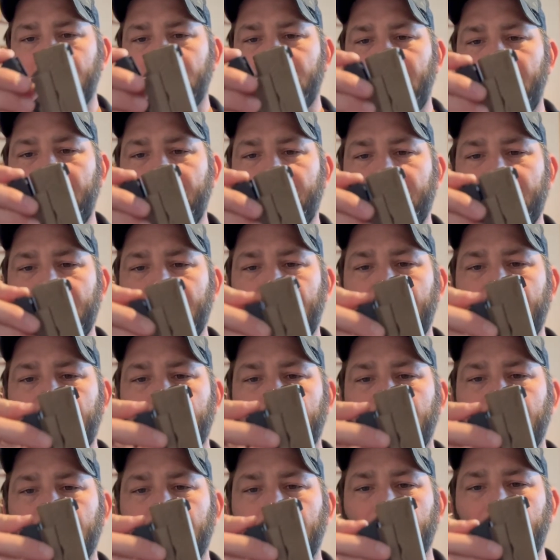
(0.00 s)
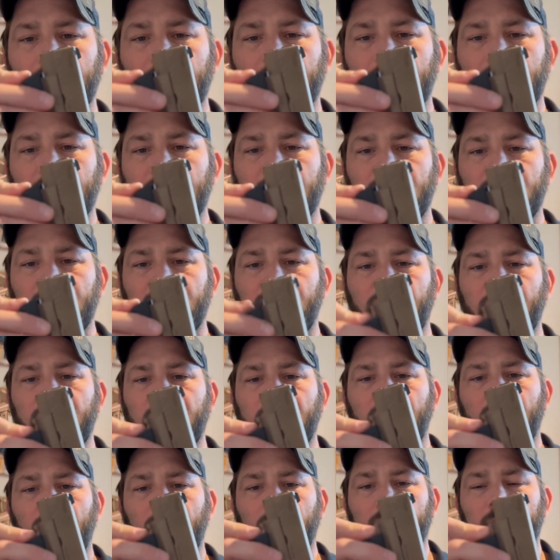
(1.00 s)
And then put
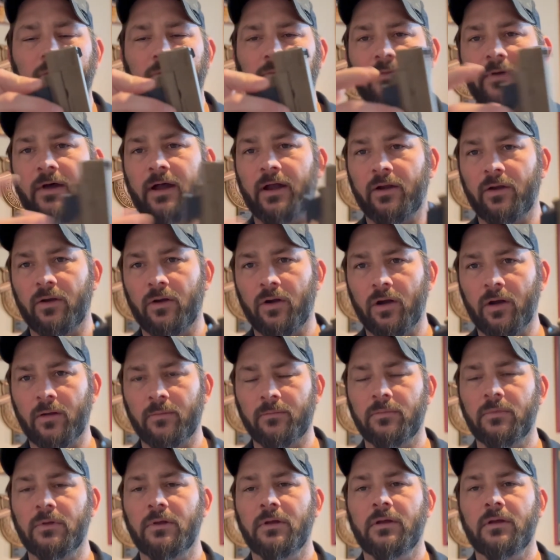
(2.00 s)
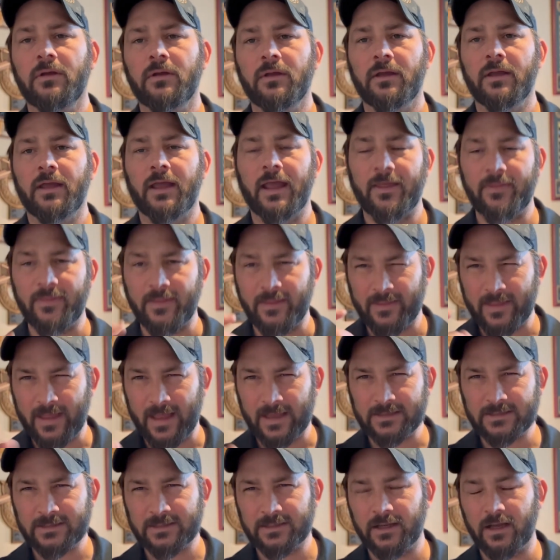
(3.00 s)
it on the firearm, and then that
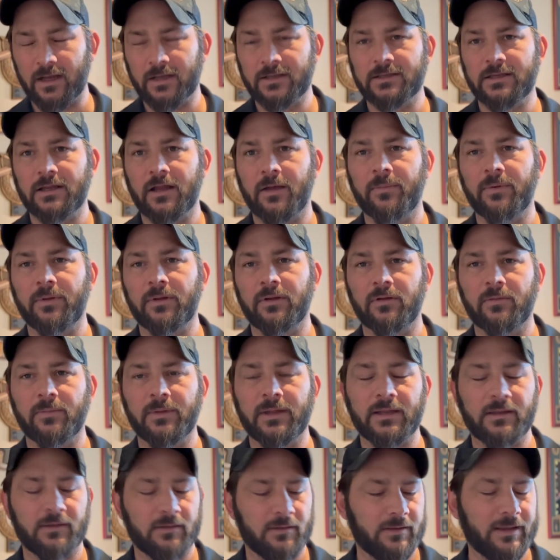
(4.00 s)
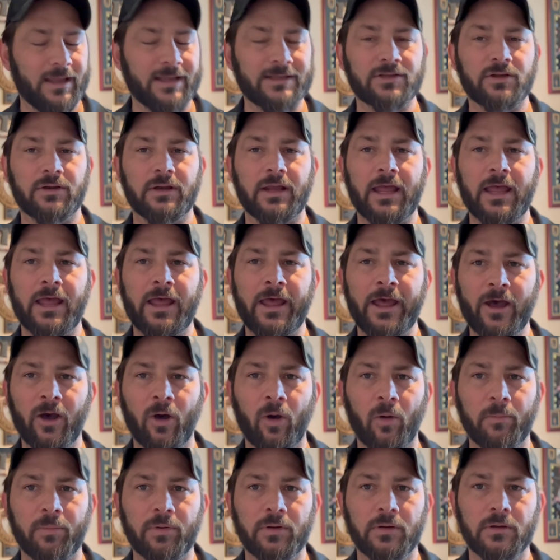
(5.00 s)
snugs it up a little bit. That's going to
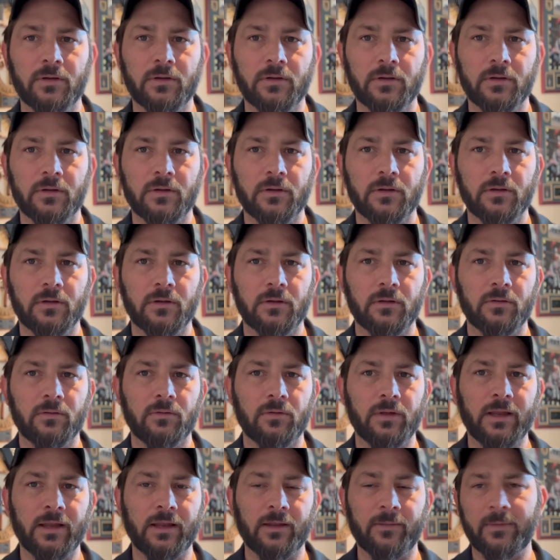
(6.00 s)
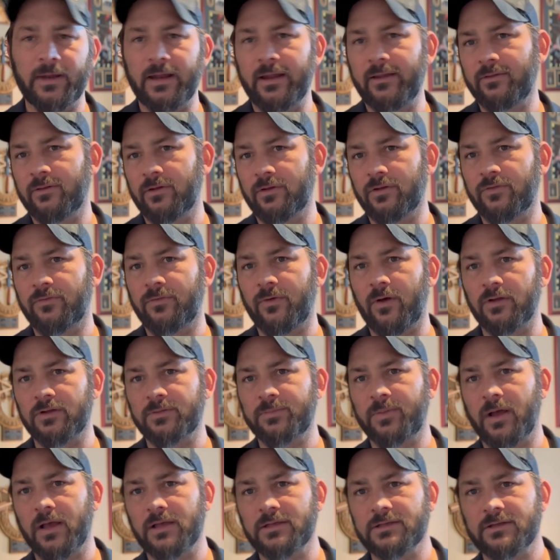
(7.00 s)
help eliminate those false
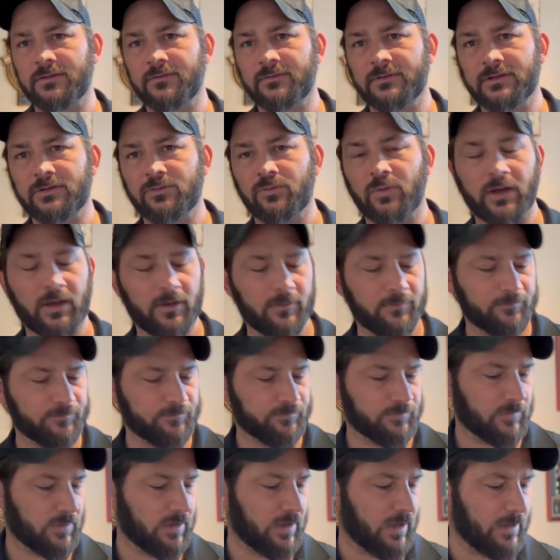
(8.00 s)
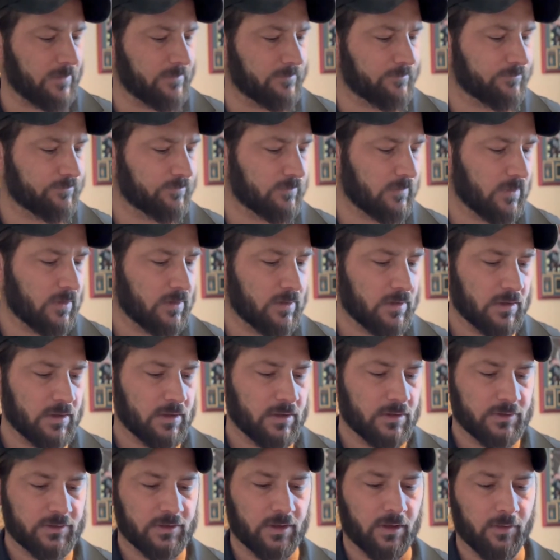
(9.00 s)
positives as well, okay?
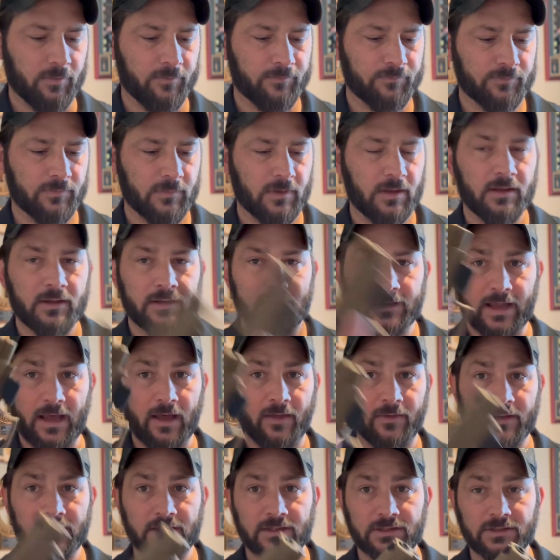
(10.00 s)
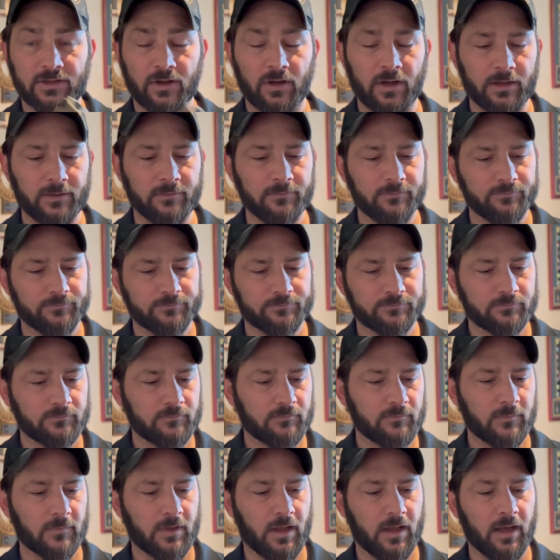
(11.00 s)
So now that it's on,
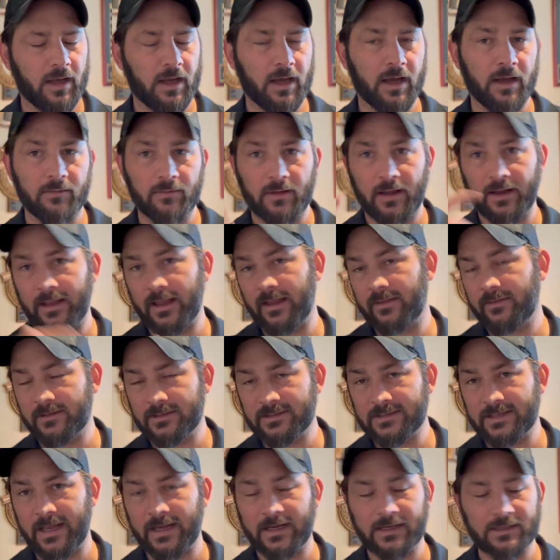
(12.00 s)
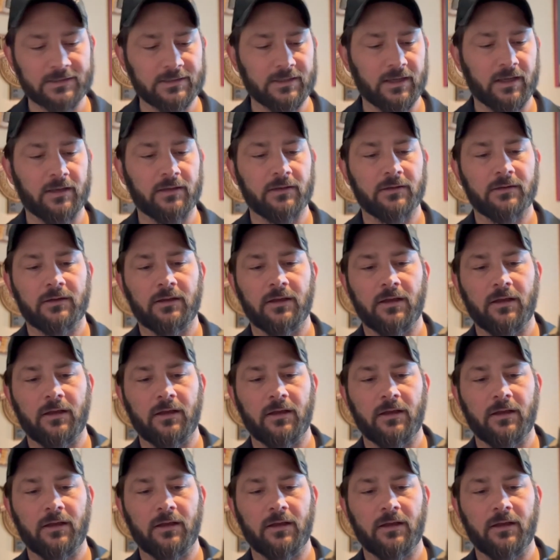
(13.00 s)
I got the settings done.